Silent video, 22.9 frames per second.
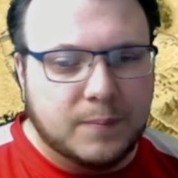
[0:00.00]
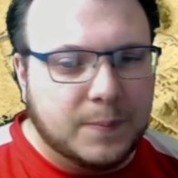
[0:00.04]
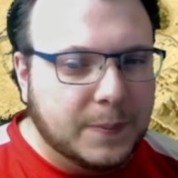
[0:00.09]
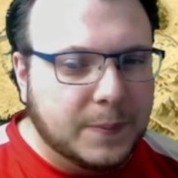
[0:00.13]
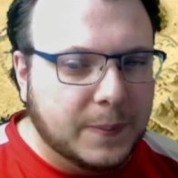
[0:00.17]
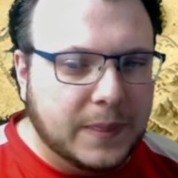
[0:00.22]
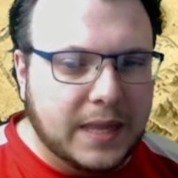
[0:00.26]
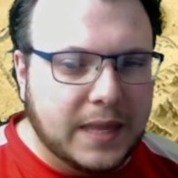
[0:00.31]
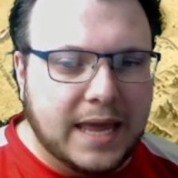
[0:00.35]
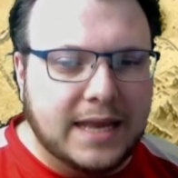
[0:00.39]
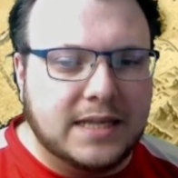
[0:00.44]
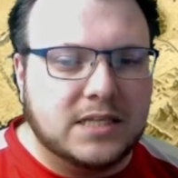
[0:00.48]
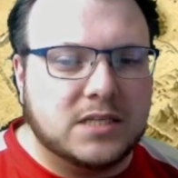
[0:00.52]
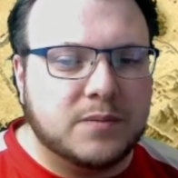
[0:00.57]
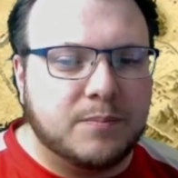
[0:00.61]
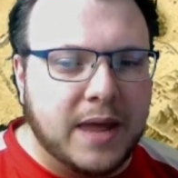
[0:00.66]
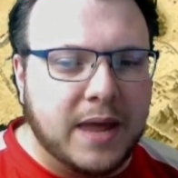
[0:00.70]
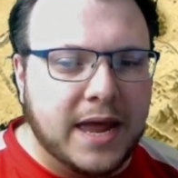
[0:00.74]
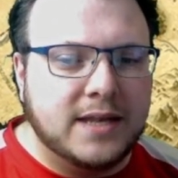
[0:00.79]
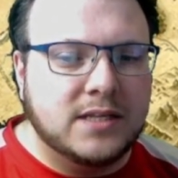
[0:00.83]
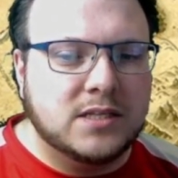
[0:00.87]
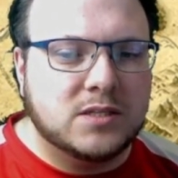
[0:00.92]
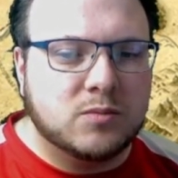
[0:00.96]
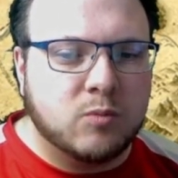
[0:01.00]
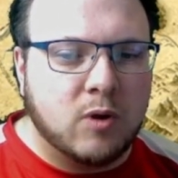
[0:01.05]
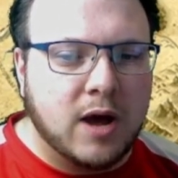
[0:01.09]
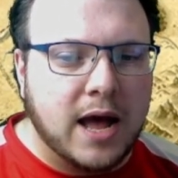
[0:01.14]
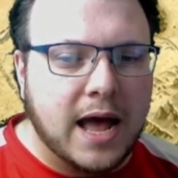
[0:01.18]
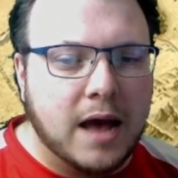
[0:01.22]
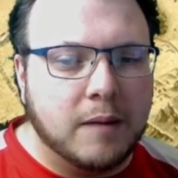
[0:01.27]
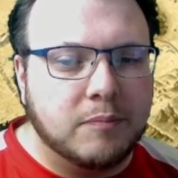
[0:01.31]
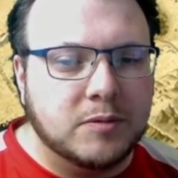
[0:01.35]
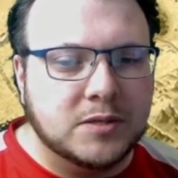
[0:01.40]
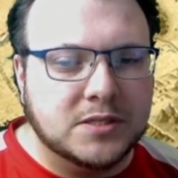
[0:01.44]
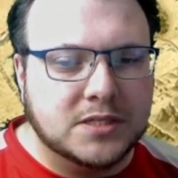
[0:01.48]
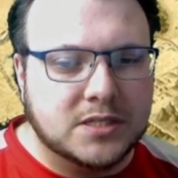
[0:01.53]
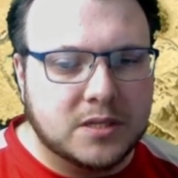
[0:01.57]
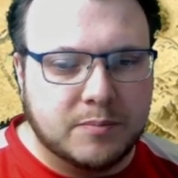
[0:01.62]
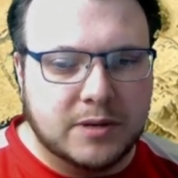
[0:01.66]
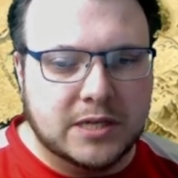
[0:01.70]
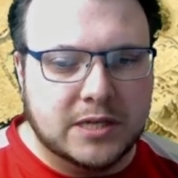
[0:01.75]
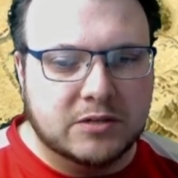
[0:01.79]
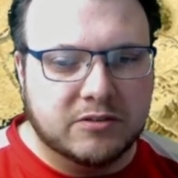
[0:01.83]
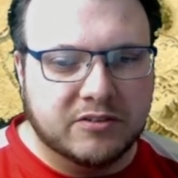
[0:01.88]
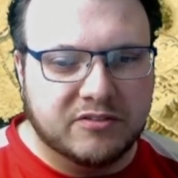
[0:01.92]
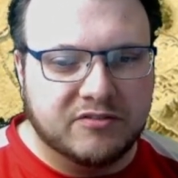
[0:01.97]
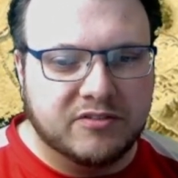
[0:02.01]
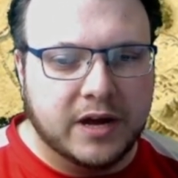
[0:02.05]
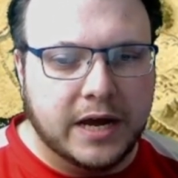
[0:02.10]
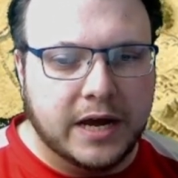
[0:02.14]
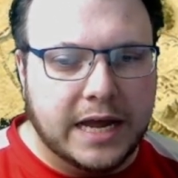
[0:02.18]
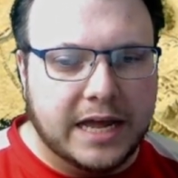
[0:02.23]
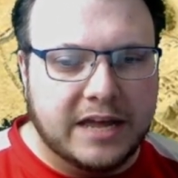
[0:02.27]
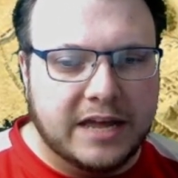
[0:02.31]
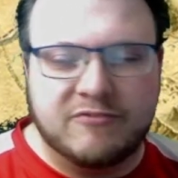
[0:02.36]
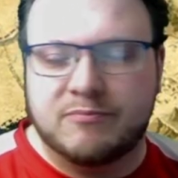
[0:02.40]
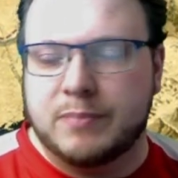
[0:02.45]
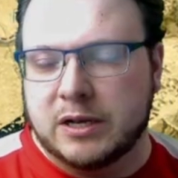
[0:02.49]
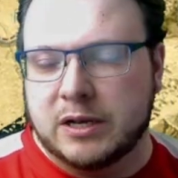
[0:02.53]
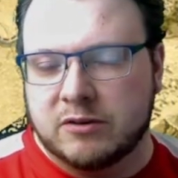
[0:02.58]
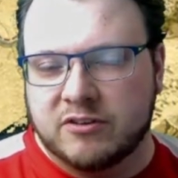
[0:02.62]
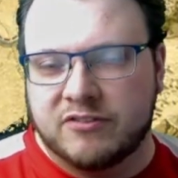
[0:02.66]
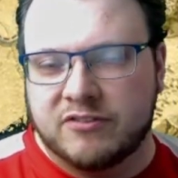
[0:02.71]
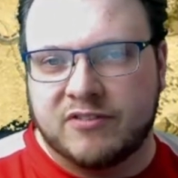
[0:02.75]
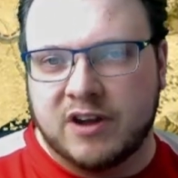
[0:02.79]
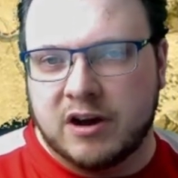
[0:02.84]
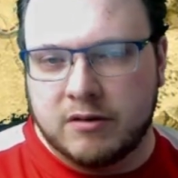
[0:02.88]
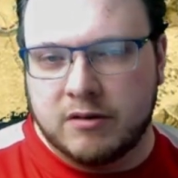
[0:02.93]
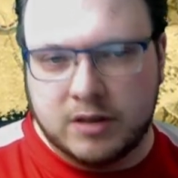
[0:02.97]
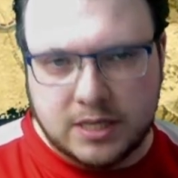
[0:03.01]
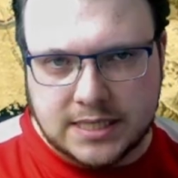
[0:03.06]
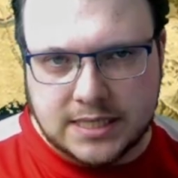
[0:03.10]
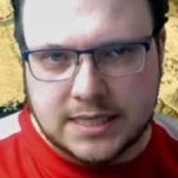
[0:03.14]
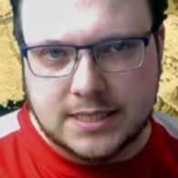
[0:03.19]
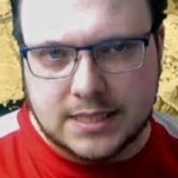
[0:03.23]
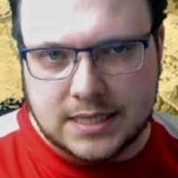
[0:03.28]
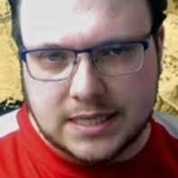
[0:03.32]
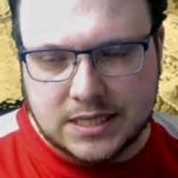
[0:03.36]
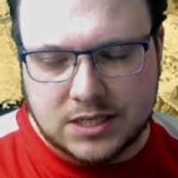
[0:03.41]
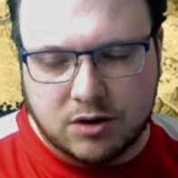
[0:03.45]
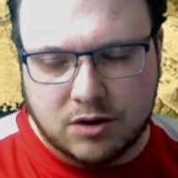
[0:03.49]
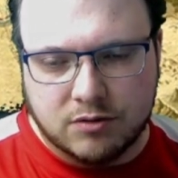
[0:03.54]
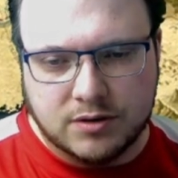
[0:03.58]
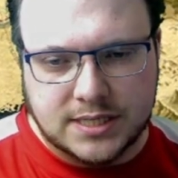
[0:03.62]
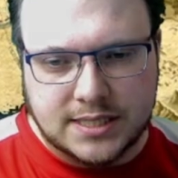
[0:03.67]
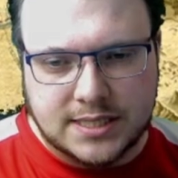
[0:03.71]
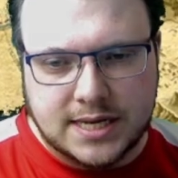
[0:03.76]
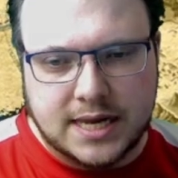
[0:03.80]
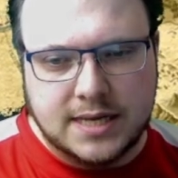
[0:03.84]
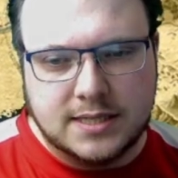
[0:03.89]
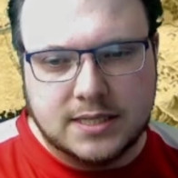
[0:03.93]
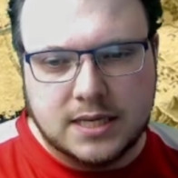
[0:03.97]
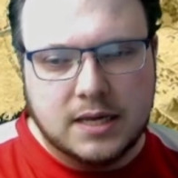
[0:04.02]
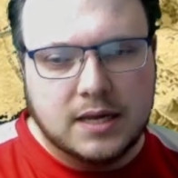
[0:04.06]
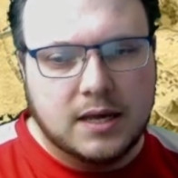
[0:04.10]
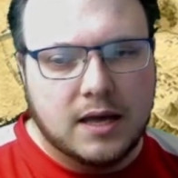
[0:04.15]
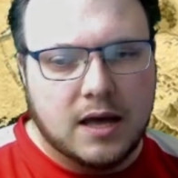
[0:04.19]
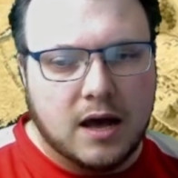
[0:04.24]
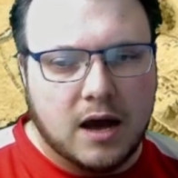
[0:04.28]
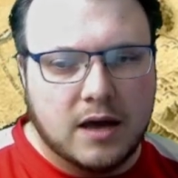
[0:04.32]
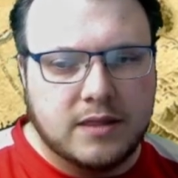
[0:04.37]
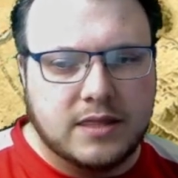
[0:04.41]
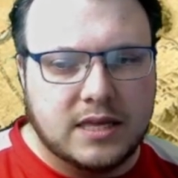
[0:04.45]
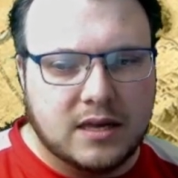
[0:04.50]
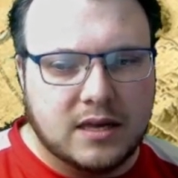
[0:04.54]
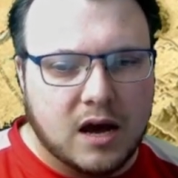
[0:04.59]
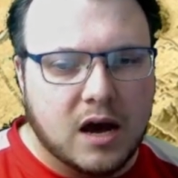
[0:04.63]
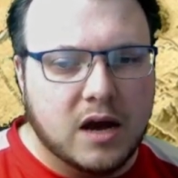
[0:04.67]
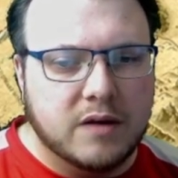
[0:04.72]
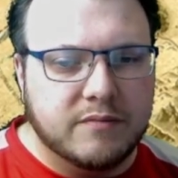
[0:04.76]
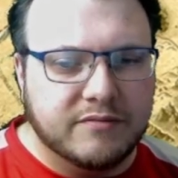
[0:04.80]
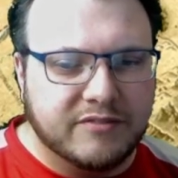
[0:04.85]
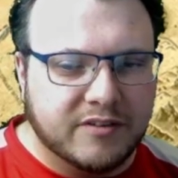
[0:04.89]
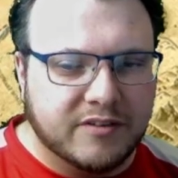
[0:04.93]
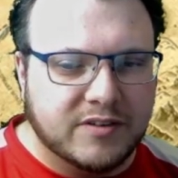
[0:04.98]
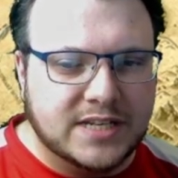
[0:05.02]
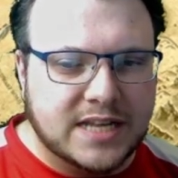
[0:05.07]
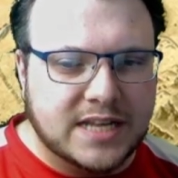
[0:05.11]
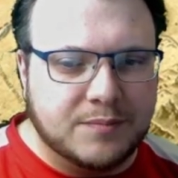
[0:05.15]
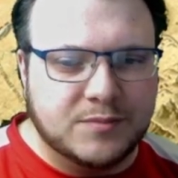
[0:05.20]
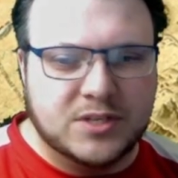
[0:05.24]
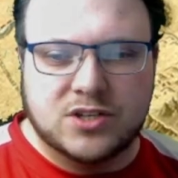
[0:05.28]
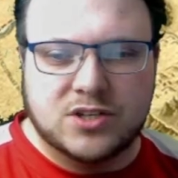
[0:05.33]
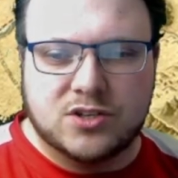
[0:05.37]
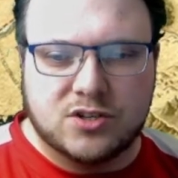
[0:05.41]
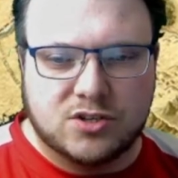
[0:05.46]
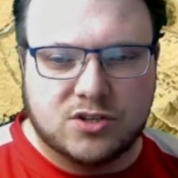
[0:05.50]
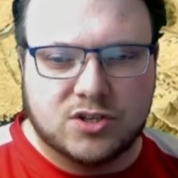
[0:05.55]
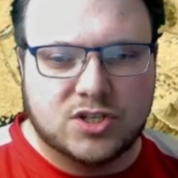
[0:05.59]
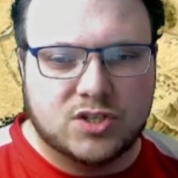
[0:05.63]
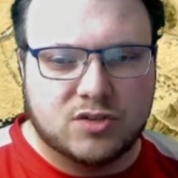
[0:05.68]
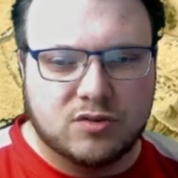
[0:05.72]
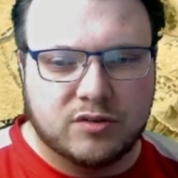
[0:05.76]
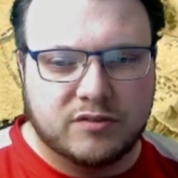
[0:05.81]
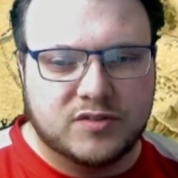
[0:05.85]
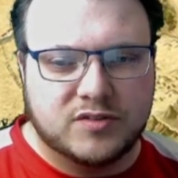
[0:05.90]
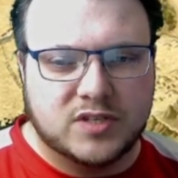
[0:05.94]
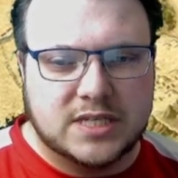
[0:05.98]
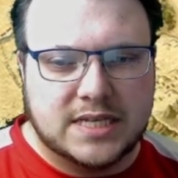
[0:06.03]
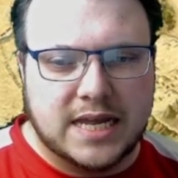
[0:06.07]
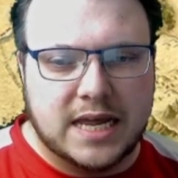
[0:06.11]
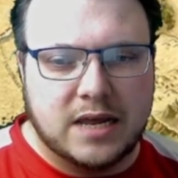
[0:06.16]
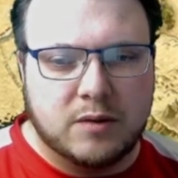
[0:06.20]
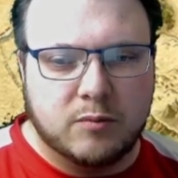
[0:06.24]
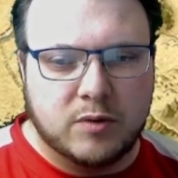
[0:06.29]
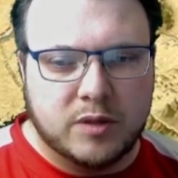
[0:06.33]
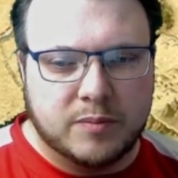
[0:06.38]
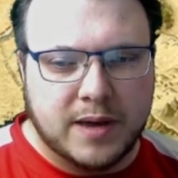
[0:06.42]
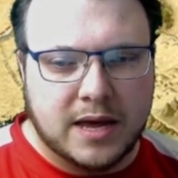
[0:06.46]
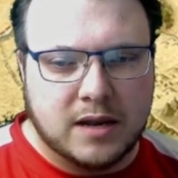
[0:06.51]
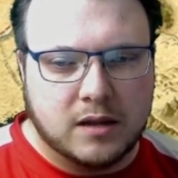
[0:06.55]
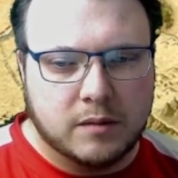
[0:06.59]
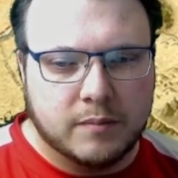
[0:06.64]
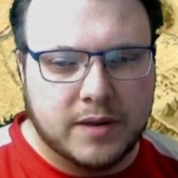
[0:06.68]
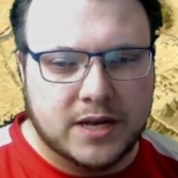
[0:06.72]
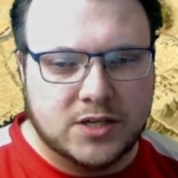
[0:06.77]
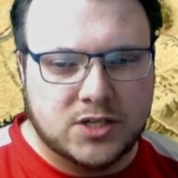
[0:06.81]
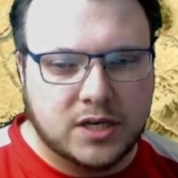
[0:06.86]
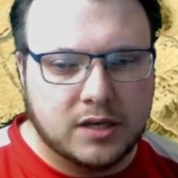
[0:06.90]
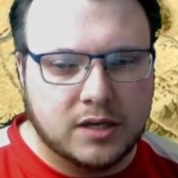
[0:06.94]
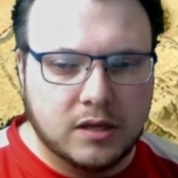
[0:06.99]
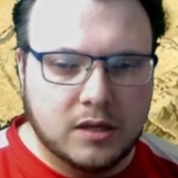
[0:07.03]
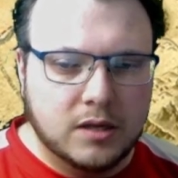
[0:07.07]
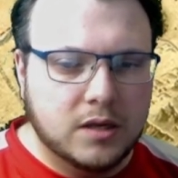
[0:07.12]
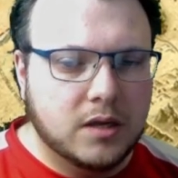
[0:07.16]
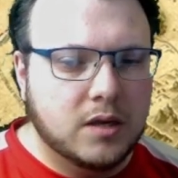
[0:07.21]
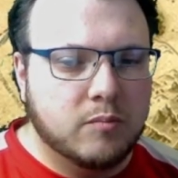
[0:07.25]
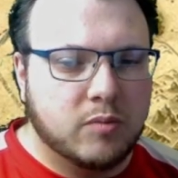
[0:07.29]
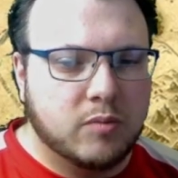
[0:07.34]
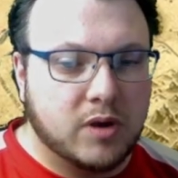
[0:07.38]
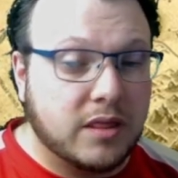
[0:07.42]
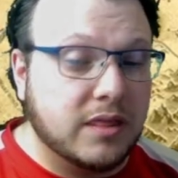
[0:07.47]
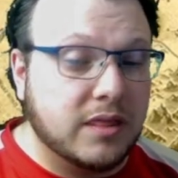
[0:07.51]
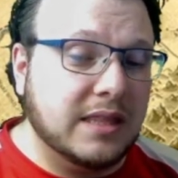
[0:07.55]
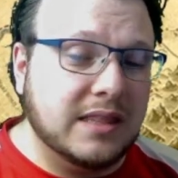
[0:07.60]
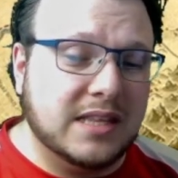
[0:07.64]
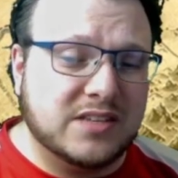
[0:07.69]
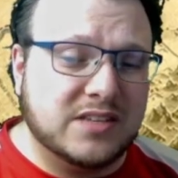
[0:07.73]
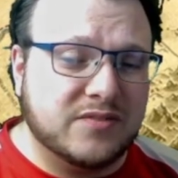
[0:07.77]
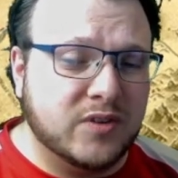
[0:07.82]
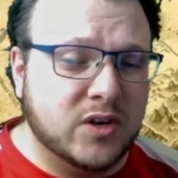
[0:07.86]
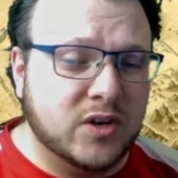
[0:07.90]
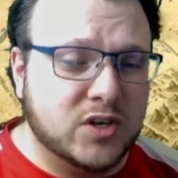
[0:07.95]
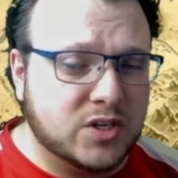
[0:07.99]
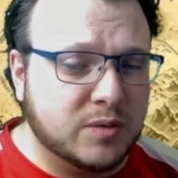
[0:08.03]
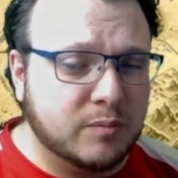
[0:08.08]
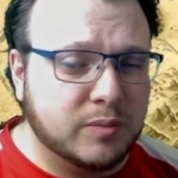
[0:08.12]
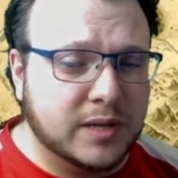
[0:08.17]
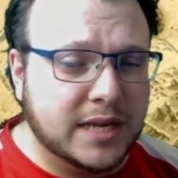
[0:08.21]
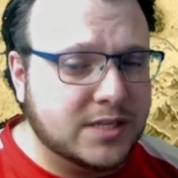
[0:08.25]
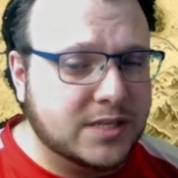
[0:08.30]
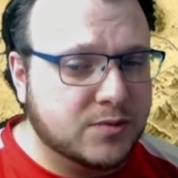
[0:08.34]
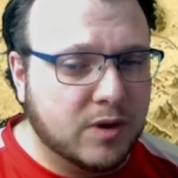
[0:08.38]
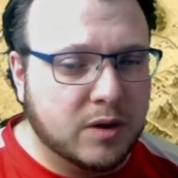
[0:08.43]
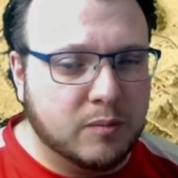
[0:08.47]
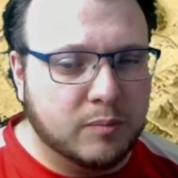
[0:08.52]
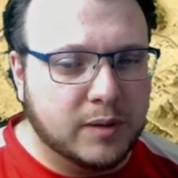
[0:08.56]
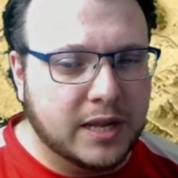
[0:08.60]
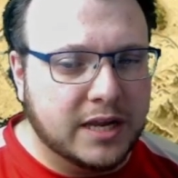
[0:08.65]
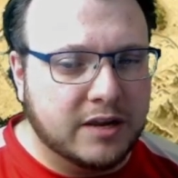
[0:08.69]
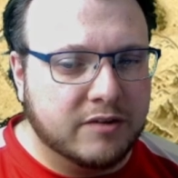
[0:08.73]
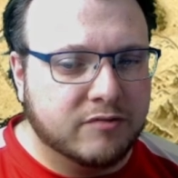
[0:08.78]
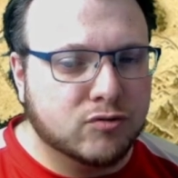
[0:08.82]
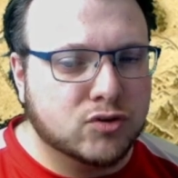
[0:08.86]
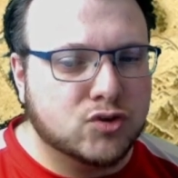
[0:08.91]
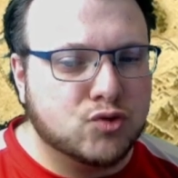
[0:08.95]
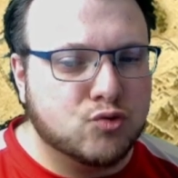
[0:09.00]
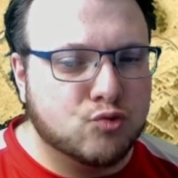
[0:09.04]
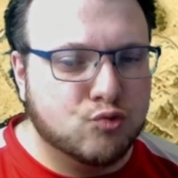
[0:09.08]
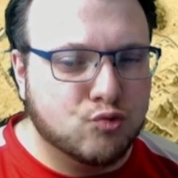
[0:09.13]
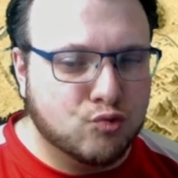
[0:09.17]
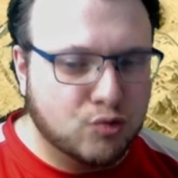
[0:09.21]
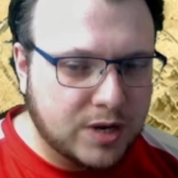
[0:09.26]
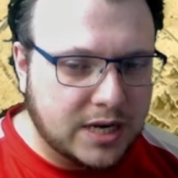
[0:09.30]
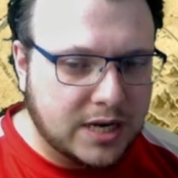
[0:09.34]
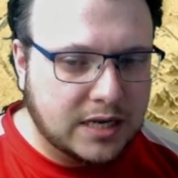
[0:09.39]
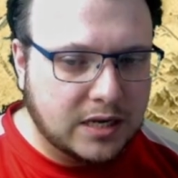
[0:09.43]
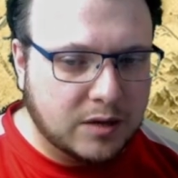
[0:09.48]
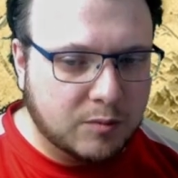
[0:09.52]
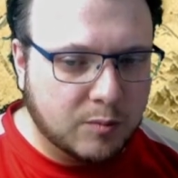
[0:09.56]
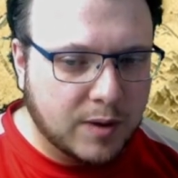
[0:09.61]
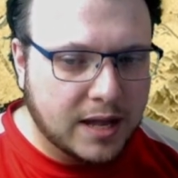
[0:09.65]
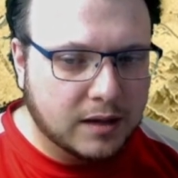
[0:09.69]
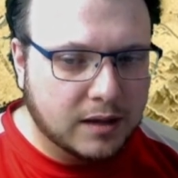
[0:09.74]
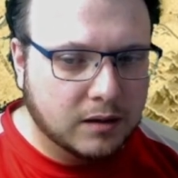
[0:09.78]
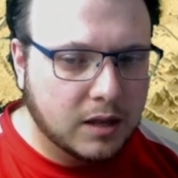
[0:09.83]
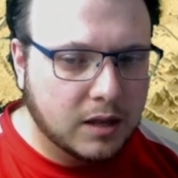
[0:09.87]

It depends what happens to Pillar of Fire. If Pillar of Fire exists in its current state, I think I'm very tempted to just sort of stay with Battle Magic, but I think this version plays around Plague of Rust really well.